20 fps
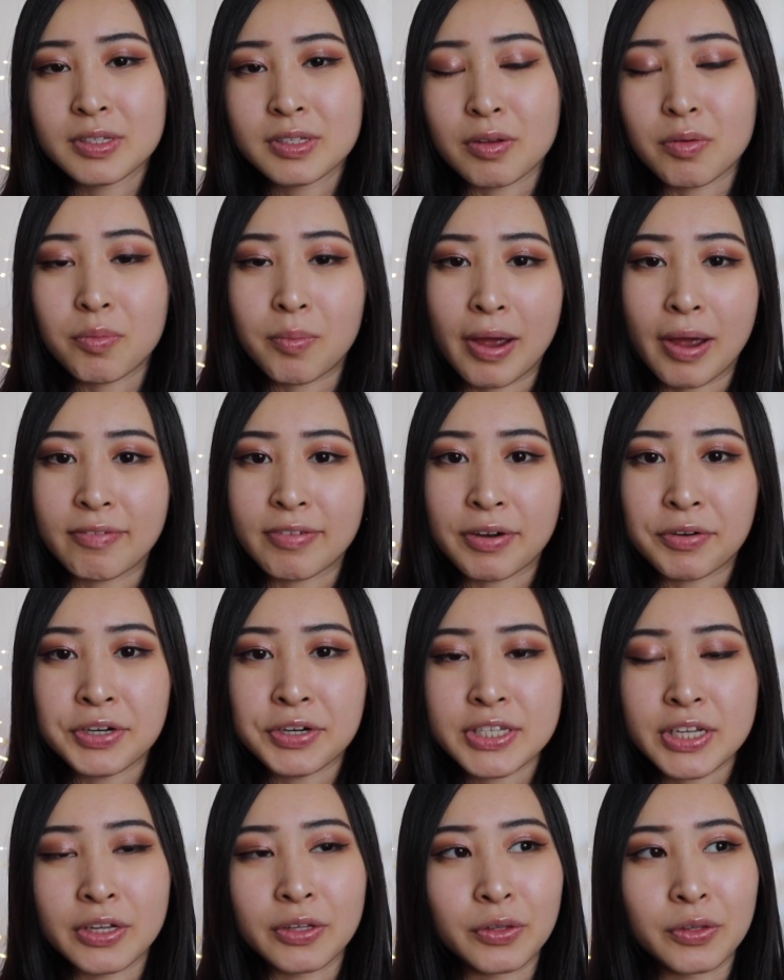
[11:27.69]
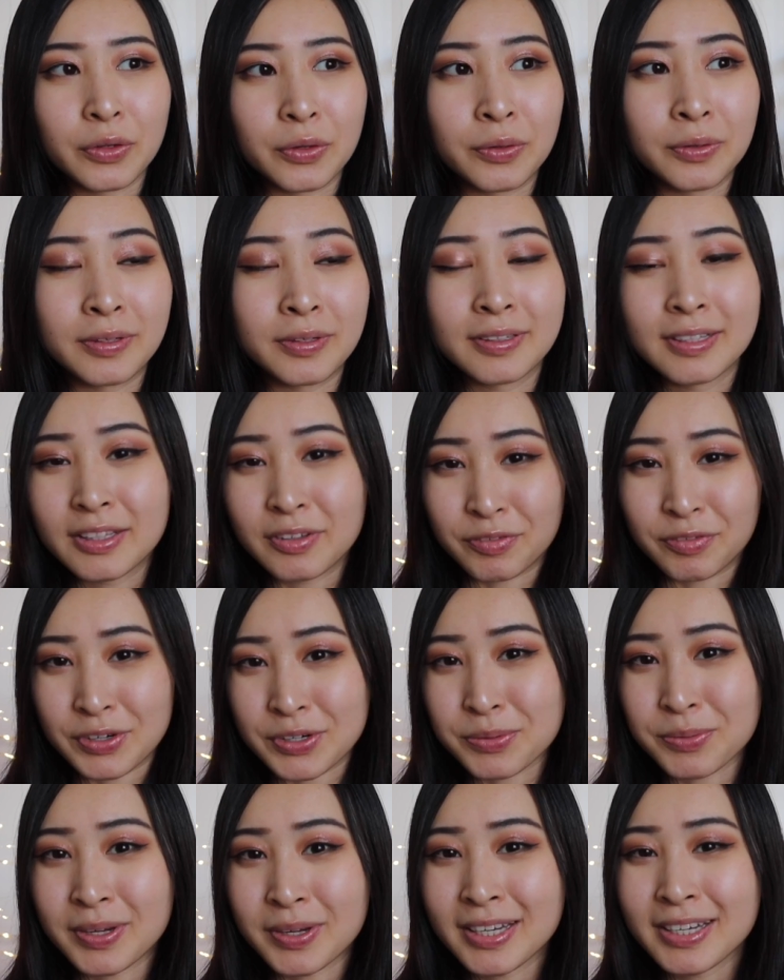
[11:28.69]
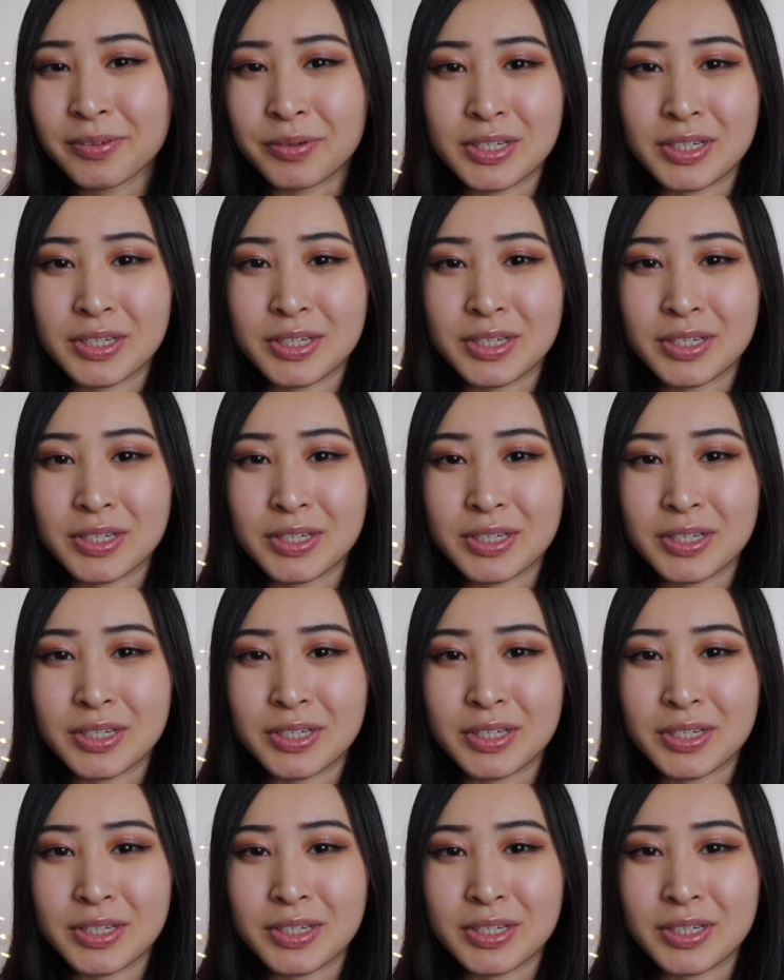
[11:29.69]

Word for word: Some of my favorites include the first one,